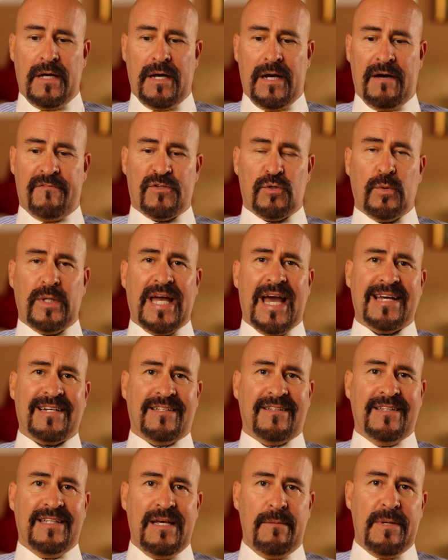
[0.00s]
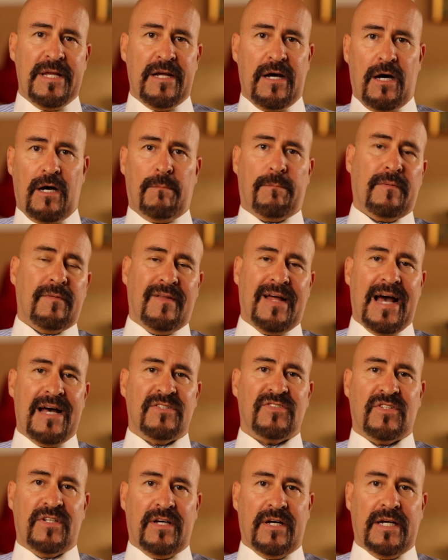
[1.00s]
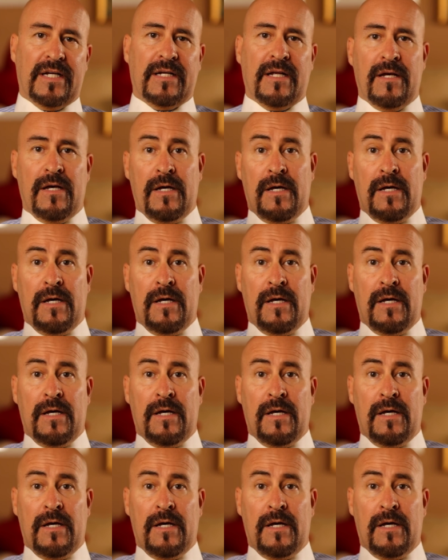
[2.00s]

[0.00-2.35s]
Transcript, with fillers: After we had a limit up last night,